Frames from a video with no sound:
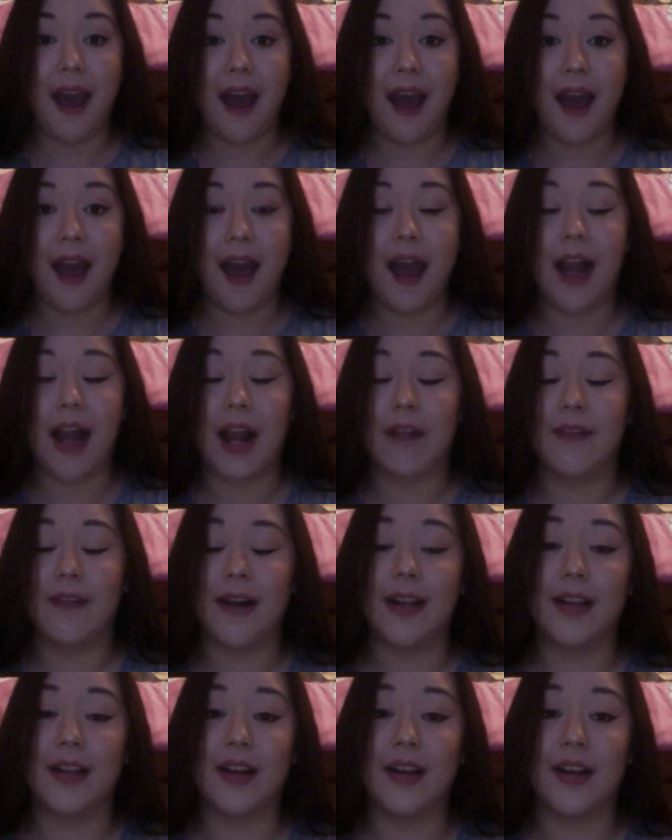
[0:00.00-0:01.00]
And I
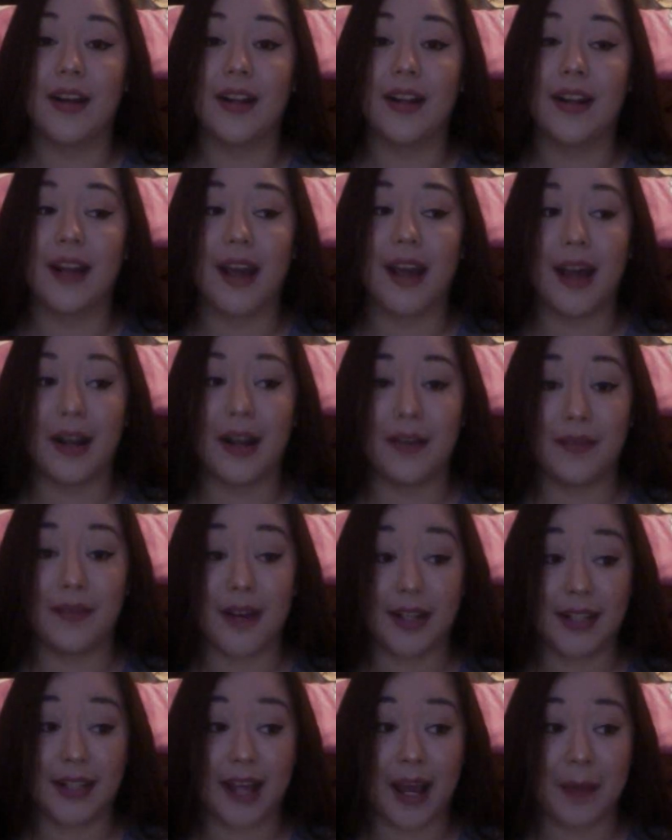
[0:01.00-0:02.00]
finally got it, and I'm
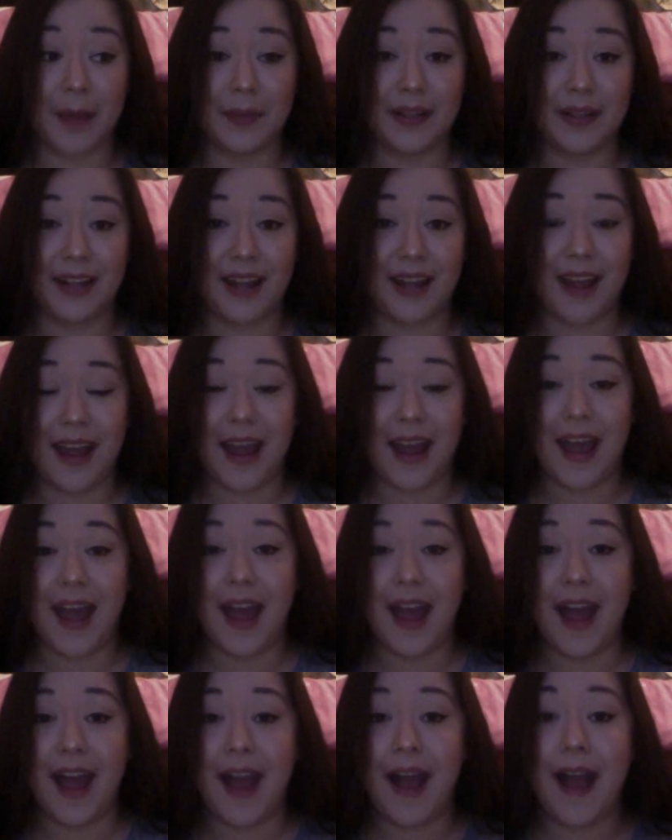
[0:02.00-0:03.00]
finally happy.
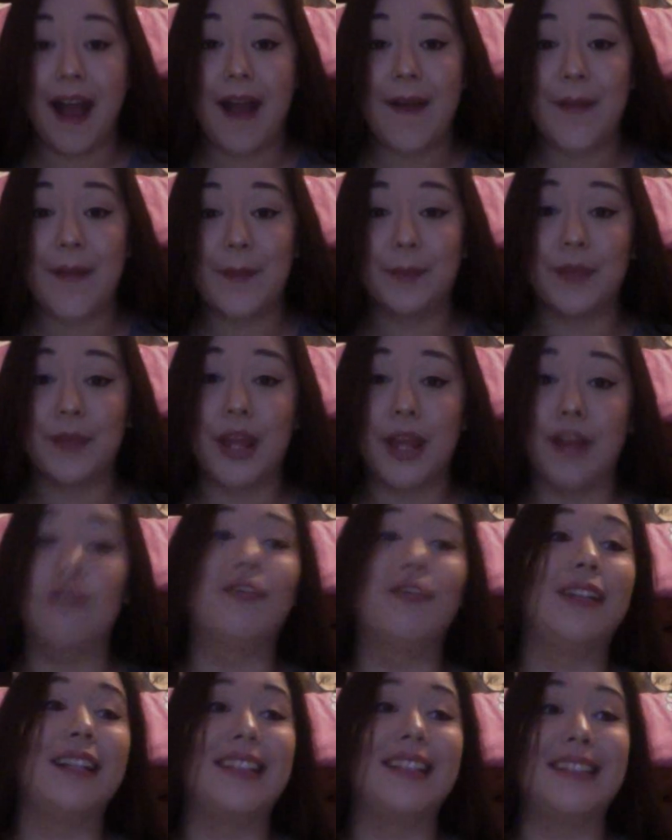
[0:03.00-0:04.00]
And
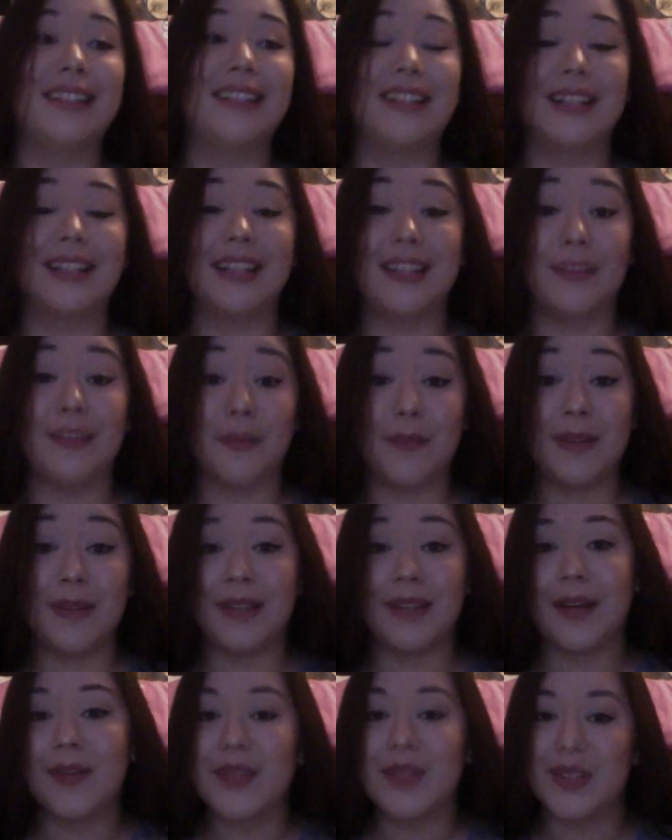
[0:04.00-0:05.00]
realistically, for me,
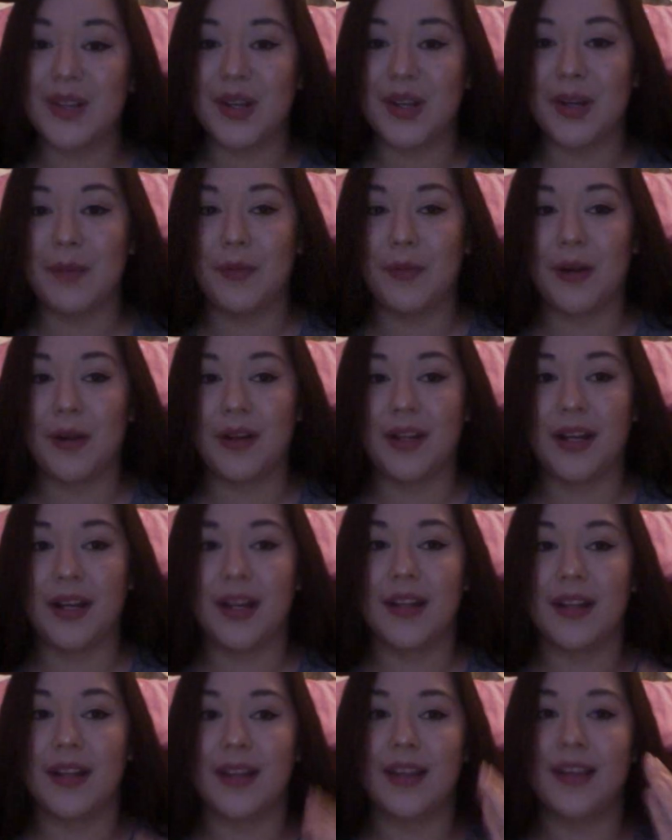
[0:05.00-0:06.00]
that was a turning point. I'm
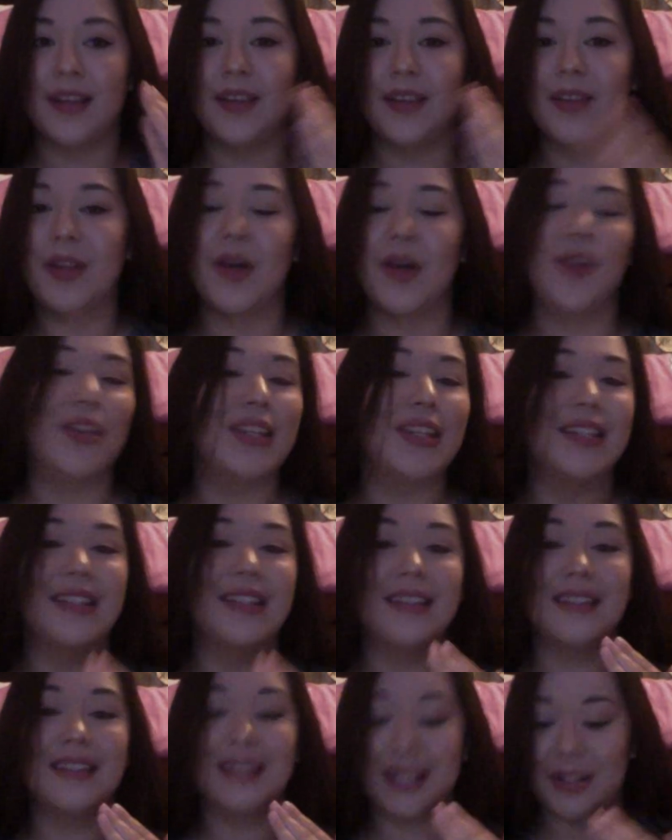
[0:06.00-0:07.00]
like, no,
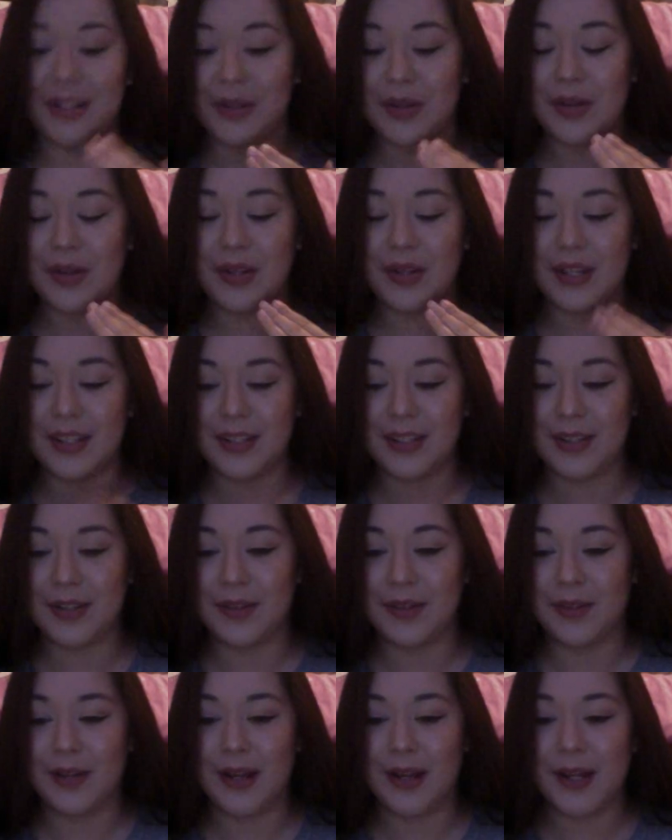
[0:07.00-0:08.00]
this Ni No Kuni
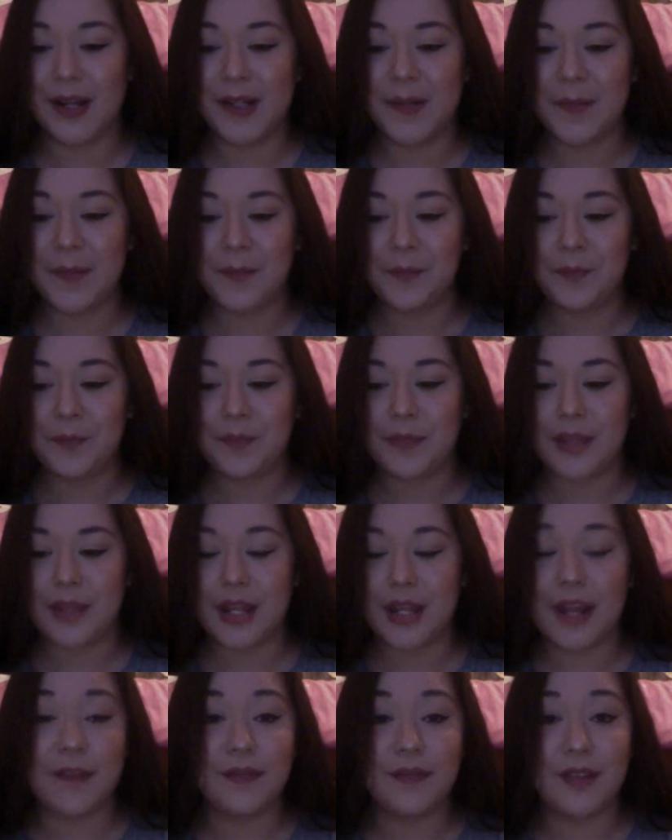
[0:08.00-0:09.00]
2,
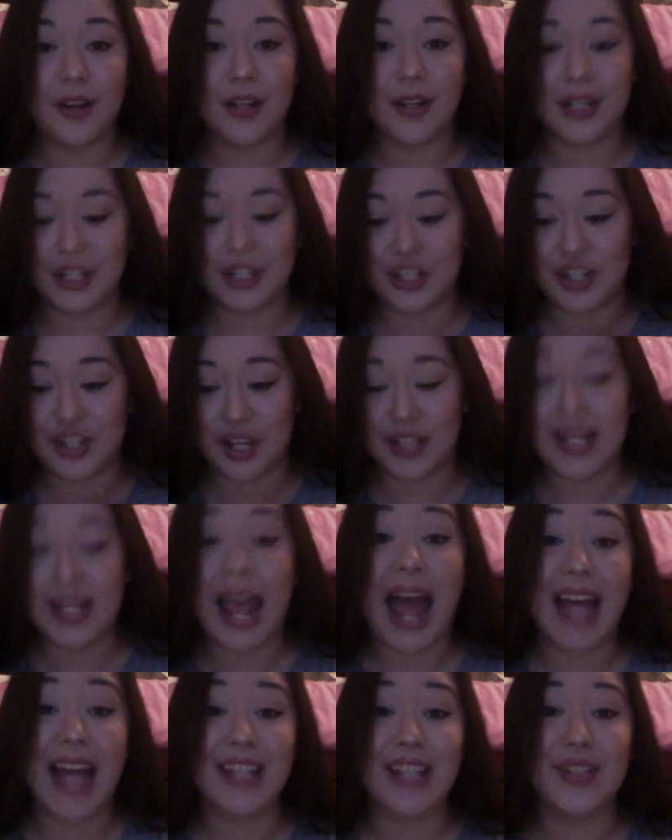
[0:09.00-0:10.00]
if not, it's just
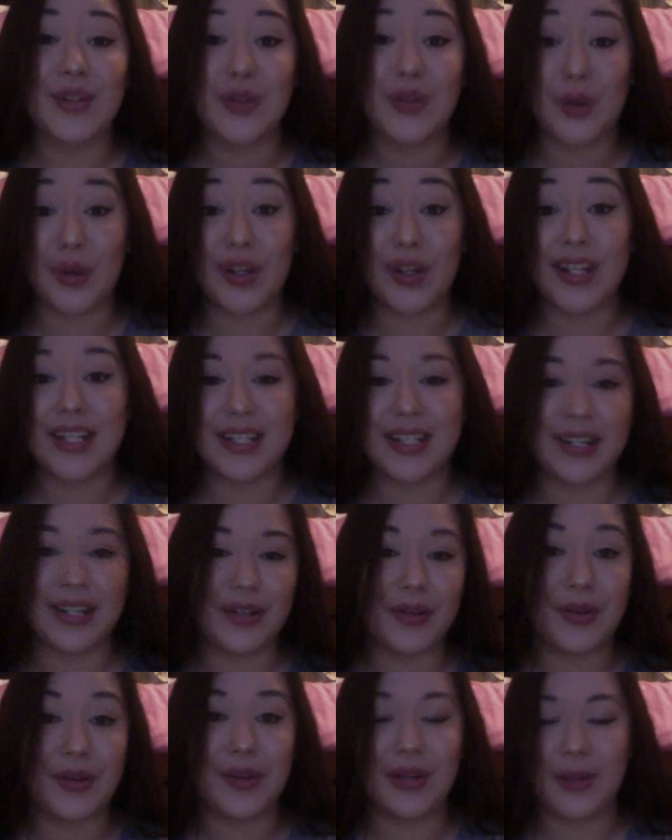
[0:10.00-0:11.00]
as good as Ni
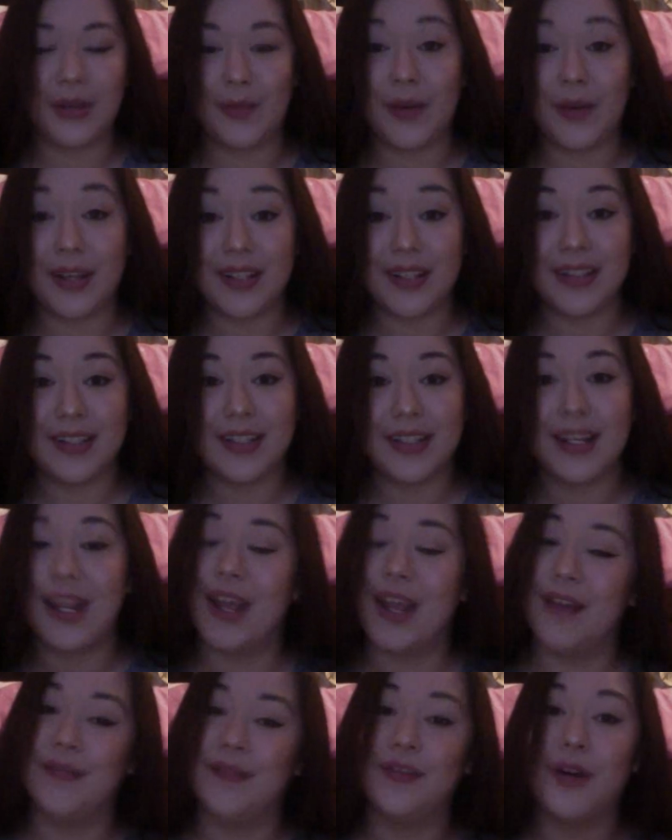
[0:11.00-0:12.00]
No Kuni 1,
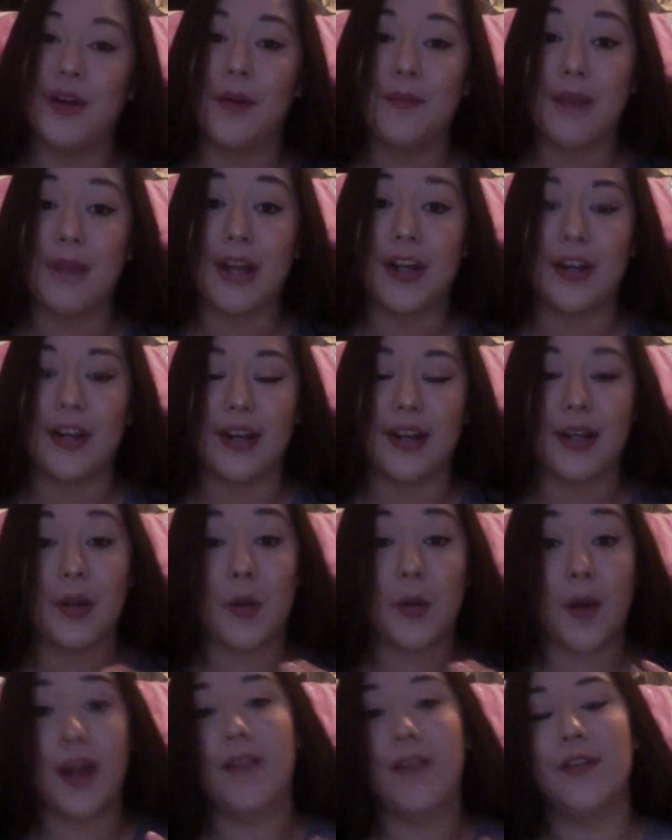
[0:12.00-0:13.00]
if not better in
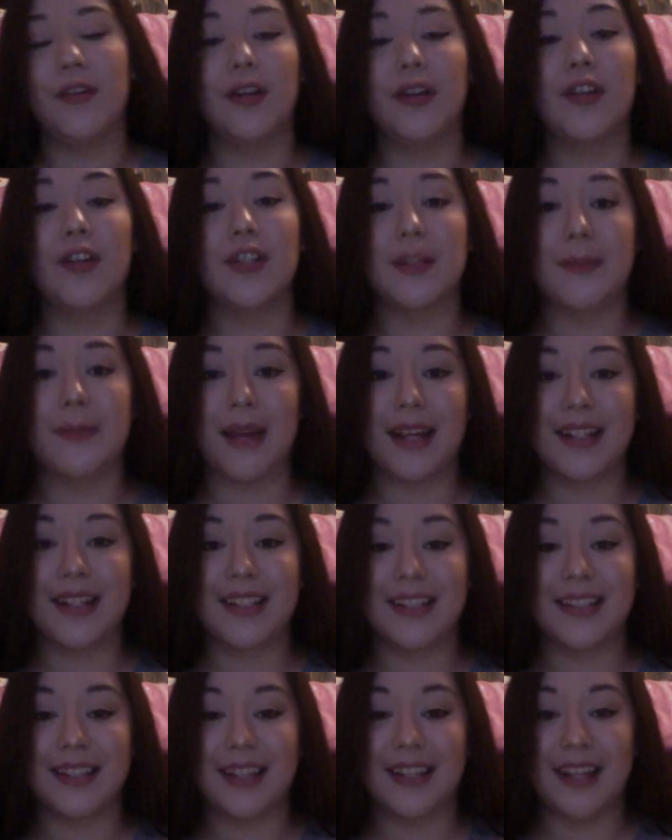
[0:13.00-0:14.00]
quite a few
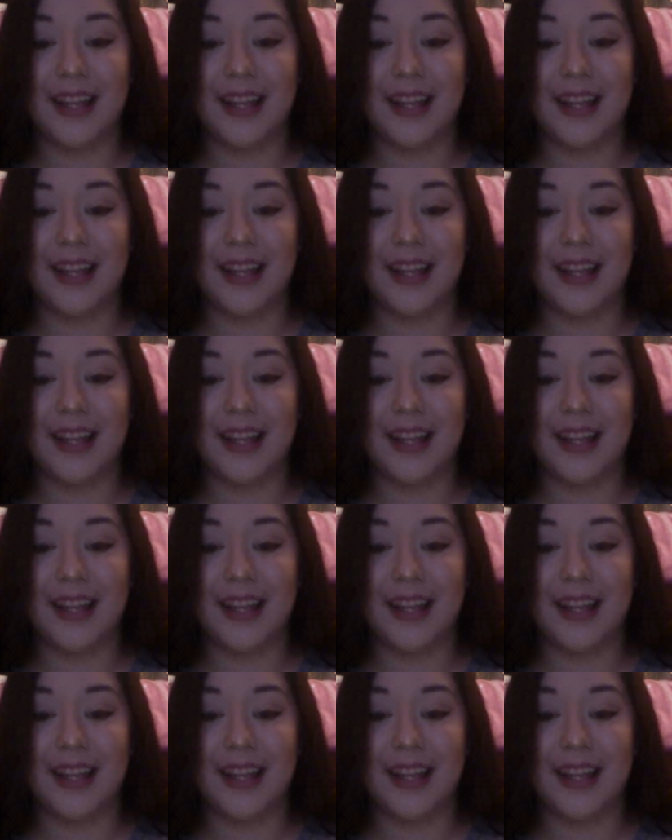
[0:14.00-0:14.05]
retrospects.